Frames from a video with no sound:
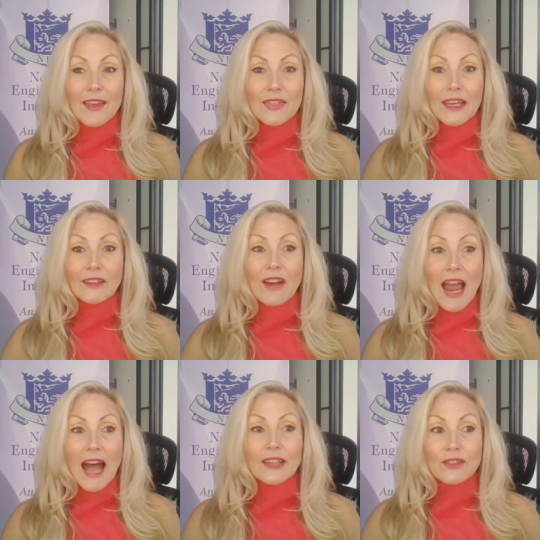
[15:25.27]
that are
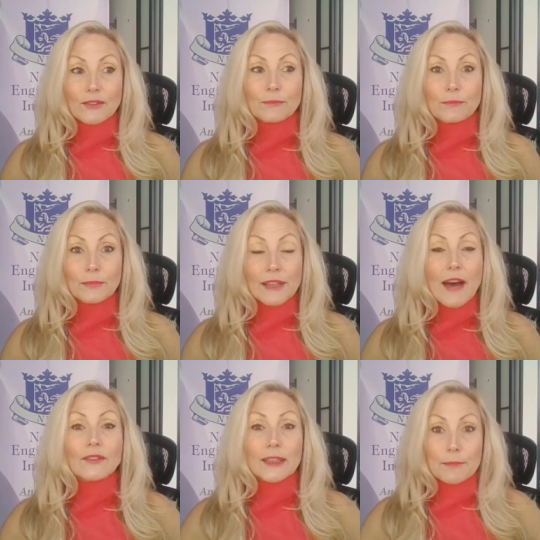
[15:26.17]
at your
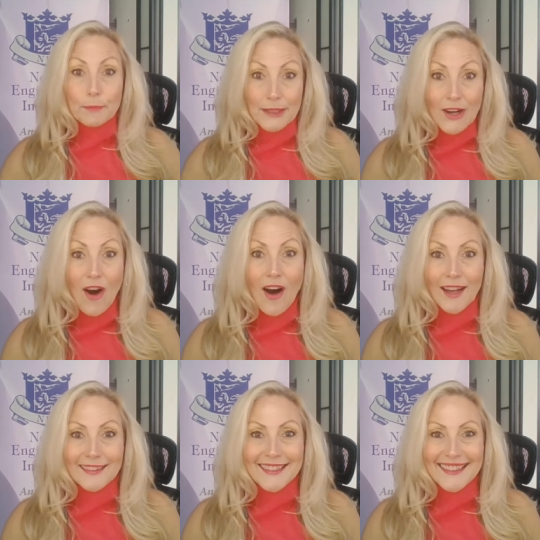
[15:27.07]
level and
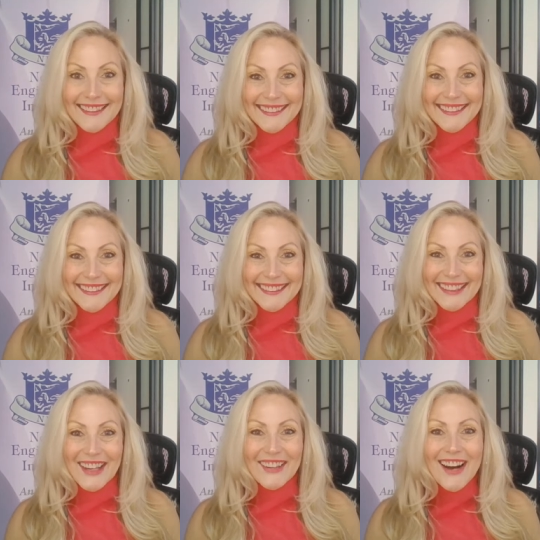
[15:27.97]
beyond. You
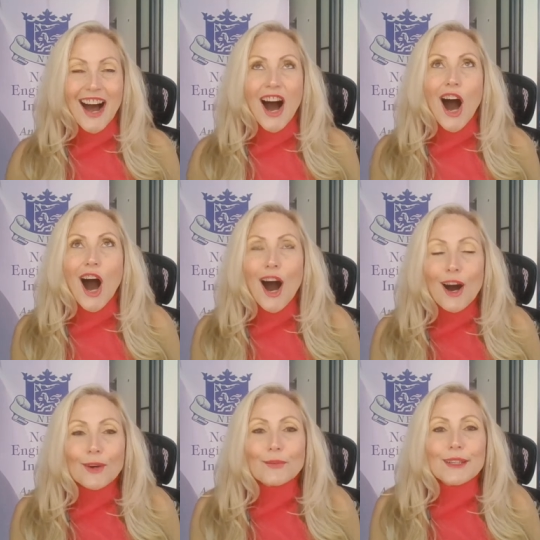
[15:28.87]
know,
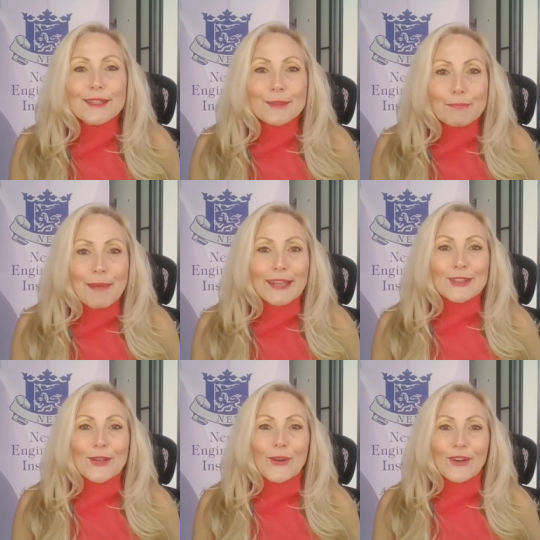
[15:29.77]
always
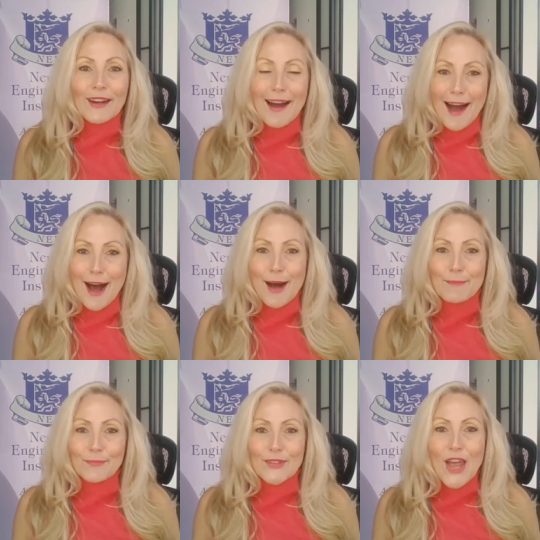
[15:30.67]
mentor
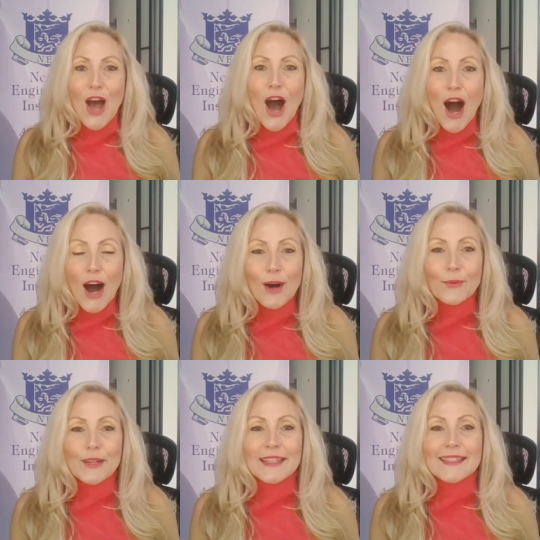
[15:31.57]
up.
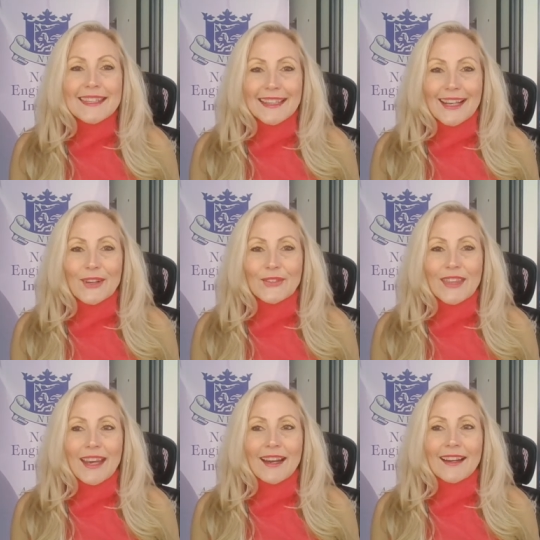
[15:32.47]
Always get out
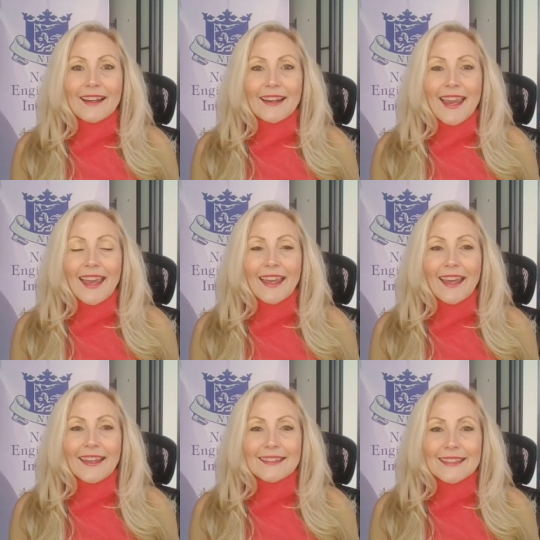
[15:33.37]
there
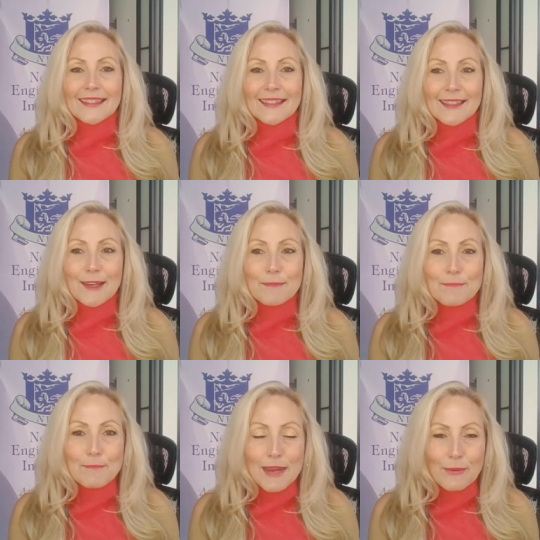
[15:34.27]
and
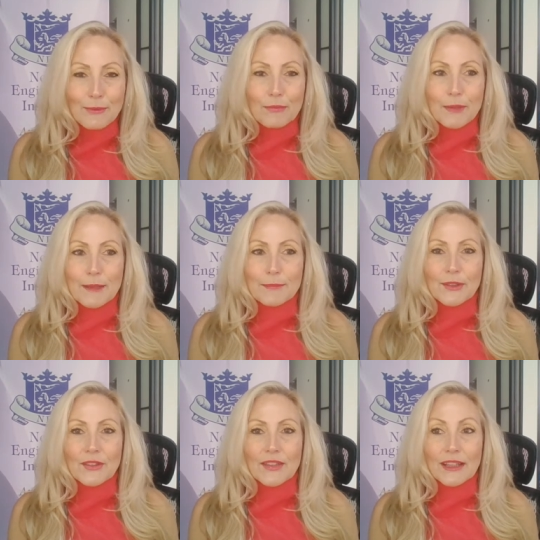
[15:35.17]
meet with
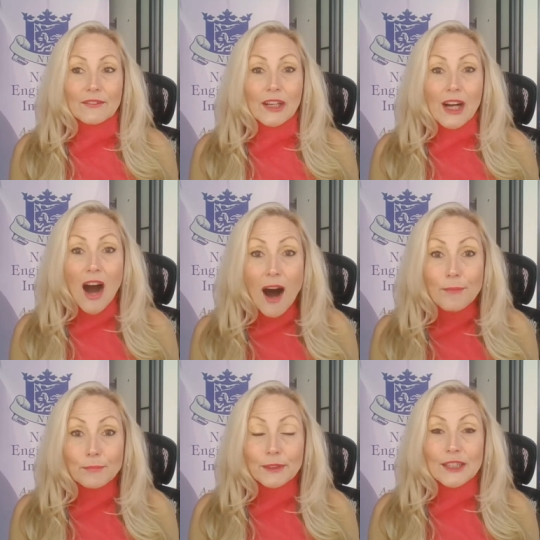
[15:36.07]
people that have
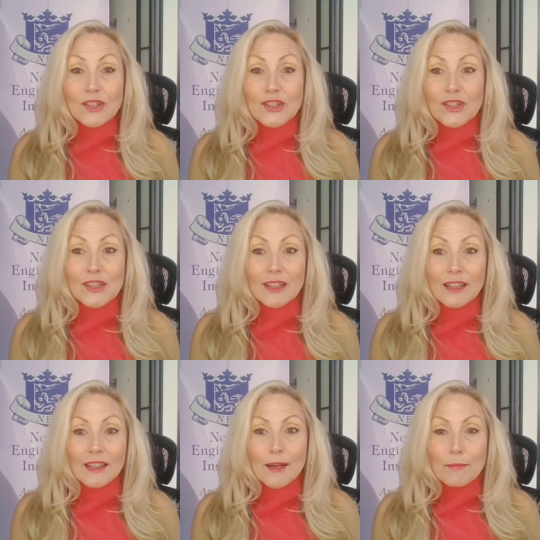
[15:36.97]
accomplished
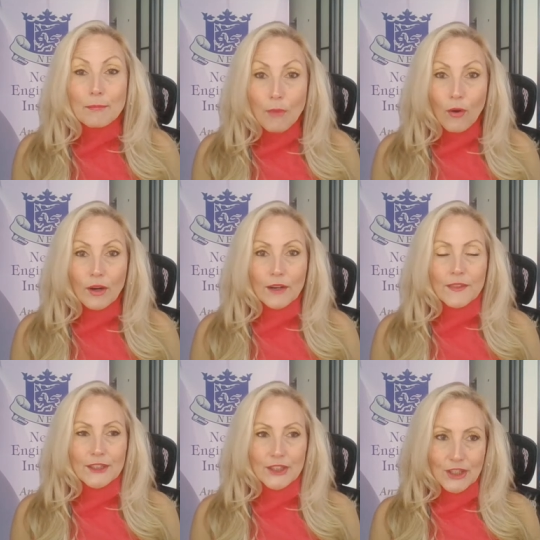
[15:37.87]
more
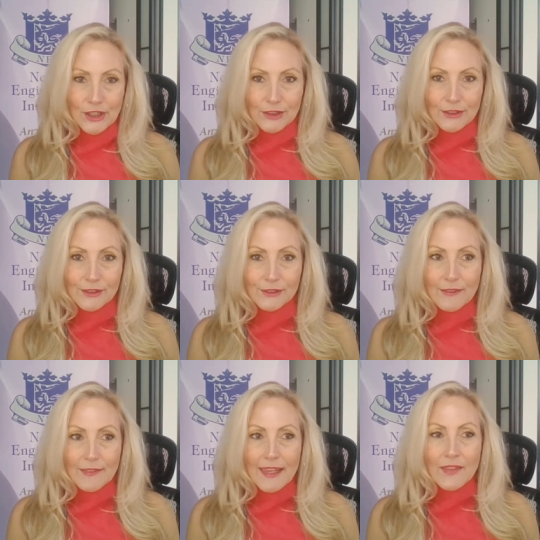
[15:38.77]
than you,
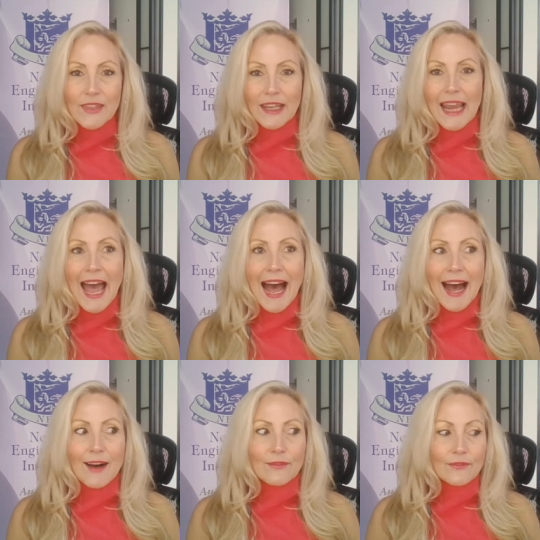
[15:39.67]
that
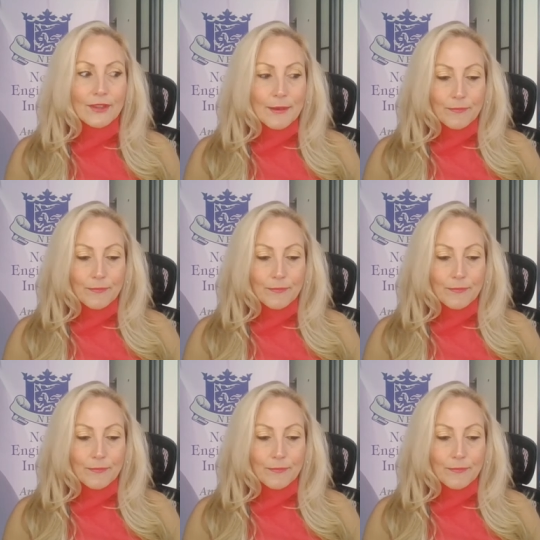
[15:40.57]
have